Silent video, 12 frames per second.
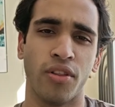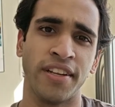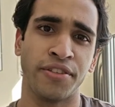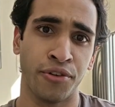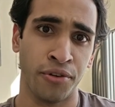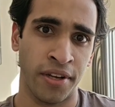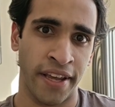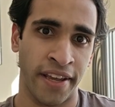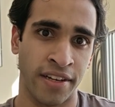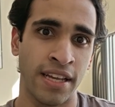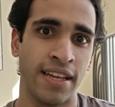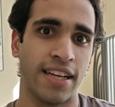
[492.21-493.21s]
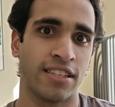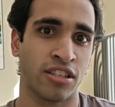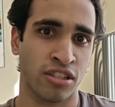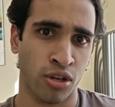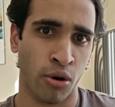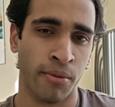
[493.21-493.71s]
What they do need is
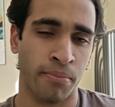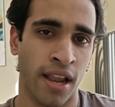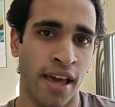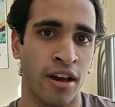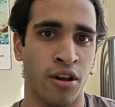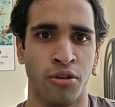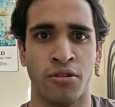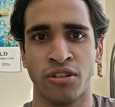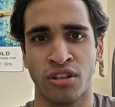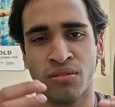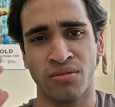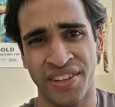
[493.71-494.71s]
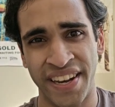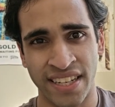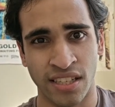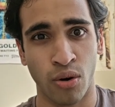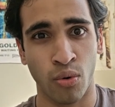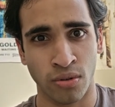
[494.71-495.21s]
a solid player who can
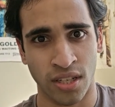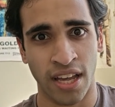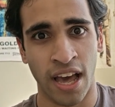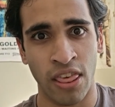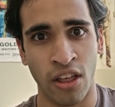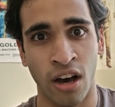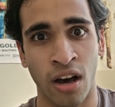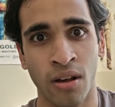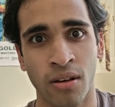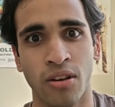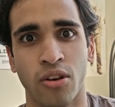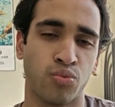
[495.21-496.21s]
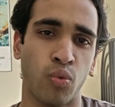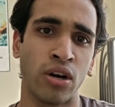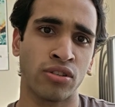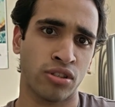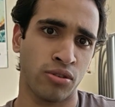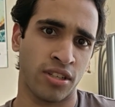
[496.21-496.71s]
knit it all together, who's
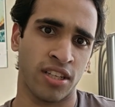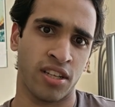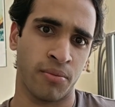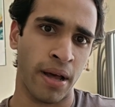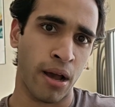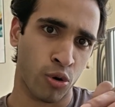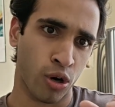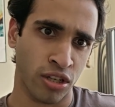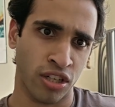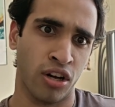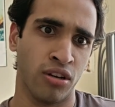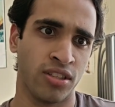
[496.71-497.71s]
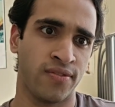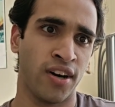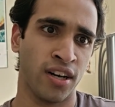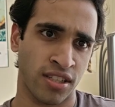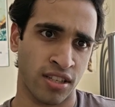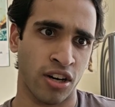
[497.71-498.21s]
well suited to Pep Guardiola's
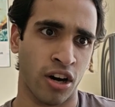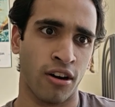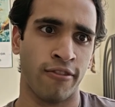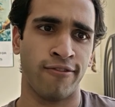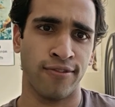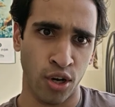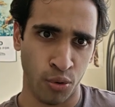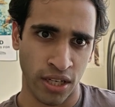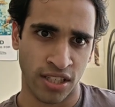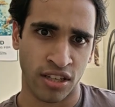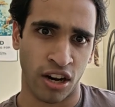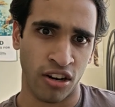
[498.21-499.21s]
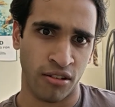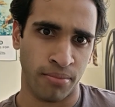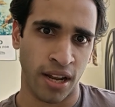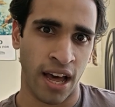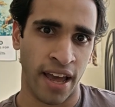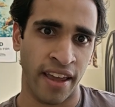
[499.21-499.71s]
versatile, fluid style of
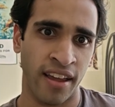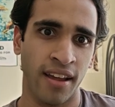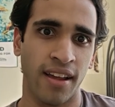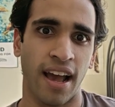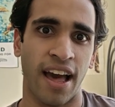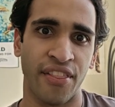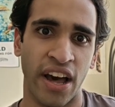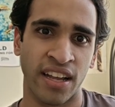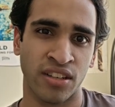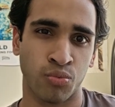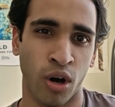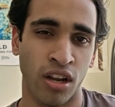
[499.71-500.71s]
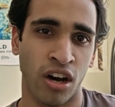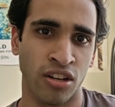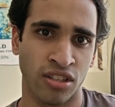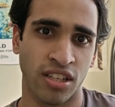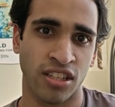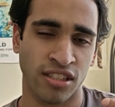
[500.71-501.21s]
play, and that is why
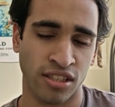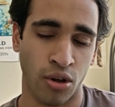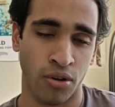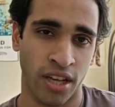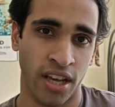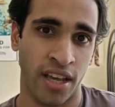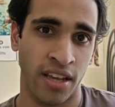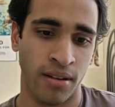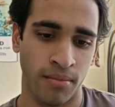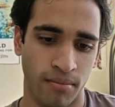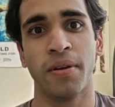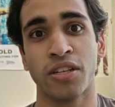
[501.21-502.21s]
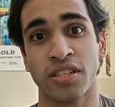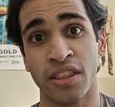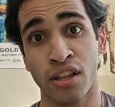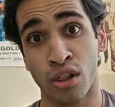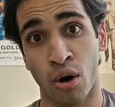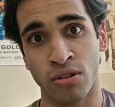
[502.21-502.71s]
Larsson is so key. Because
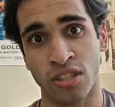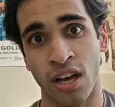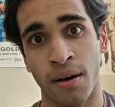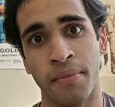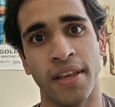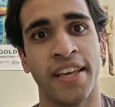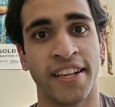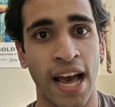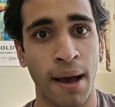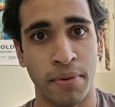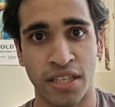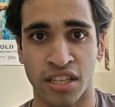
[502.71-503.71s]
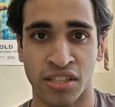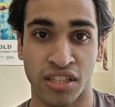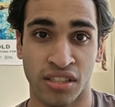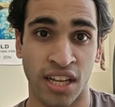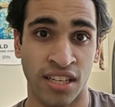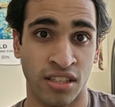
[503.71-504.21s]
in the long term, he can be the
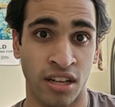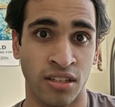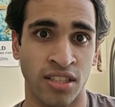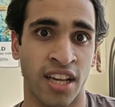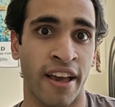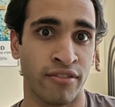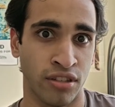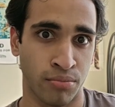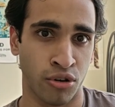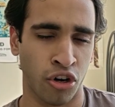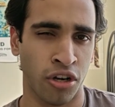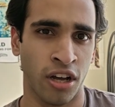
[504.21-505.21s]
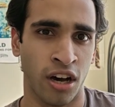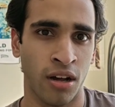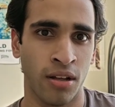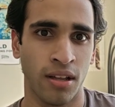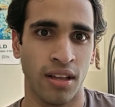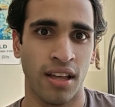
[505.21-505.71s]
successor to Kevin De
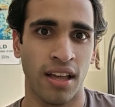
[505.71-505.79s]
Bruyne,